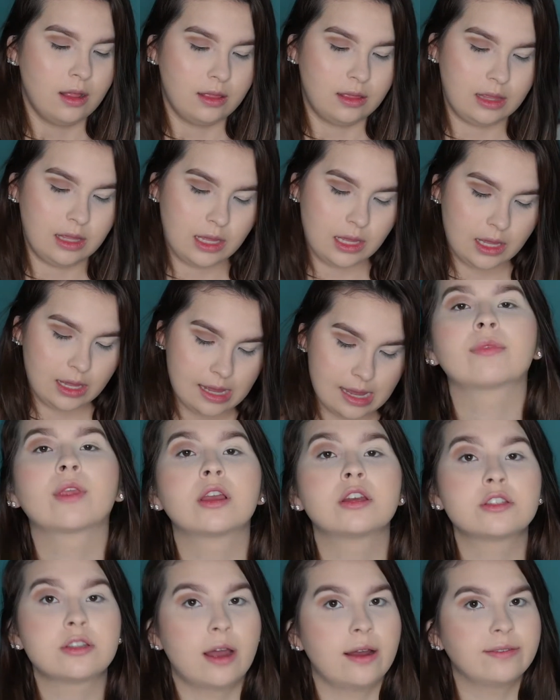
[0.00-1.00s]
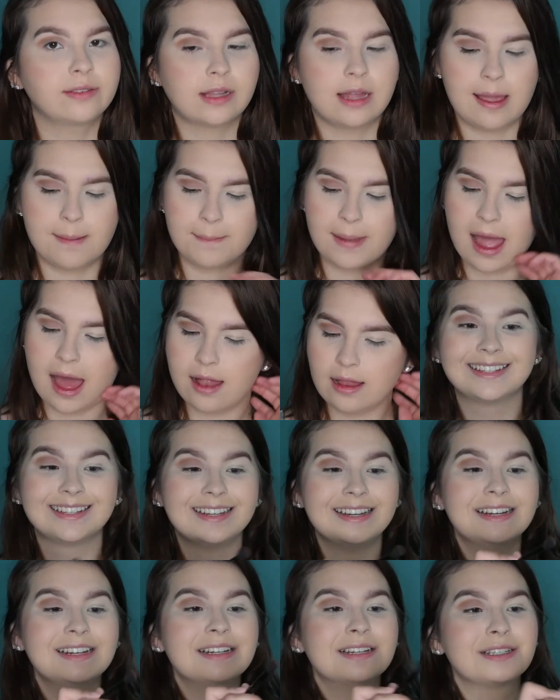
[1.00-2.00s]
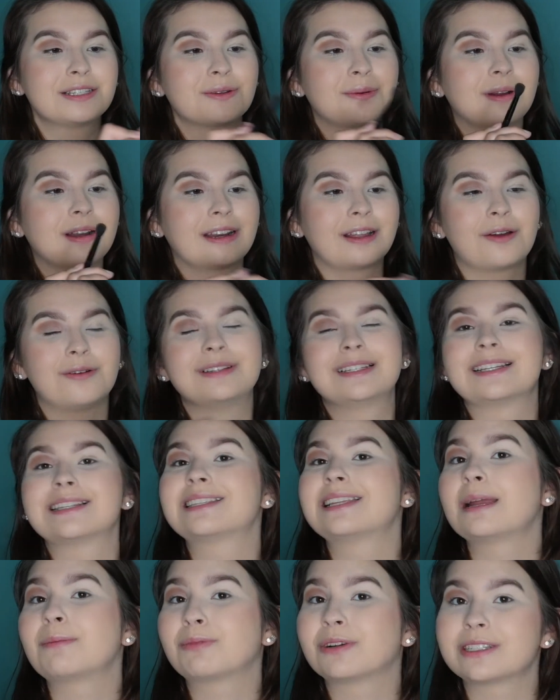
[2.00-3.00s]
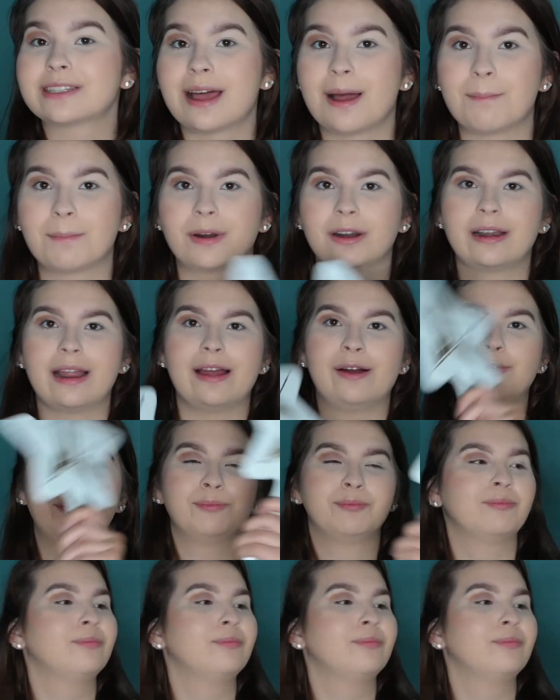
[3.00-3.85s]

the Soft Glam palette. So we're gonna go into Cyprus Umber now.